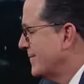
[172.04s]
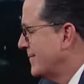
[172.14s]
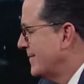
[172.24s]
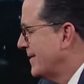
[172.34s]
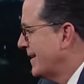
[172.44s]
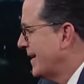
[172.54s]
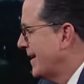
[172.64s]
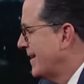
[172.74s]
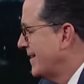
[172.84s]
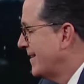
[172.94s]

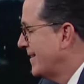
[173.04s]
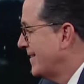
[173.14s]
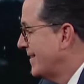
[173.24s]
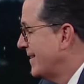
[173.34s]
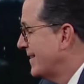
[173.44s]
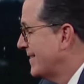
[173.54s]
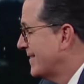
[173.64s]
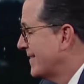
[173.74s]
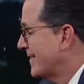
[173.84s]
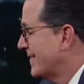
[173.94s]

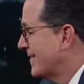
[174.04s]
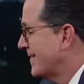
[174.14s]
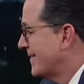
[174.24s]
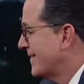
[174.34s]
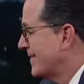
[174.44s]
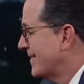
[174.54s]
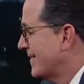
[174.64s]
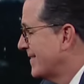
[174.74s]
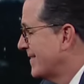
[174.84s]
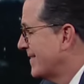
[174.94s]

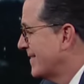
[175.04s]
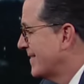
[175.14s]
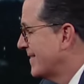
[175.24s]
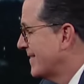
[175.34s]
The person shown says nothing.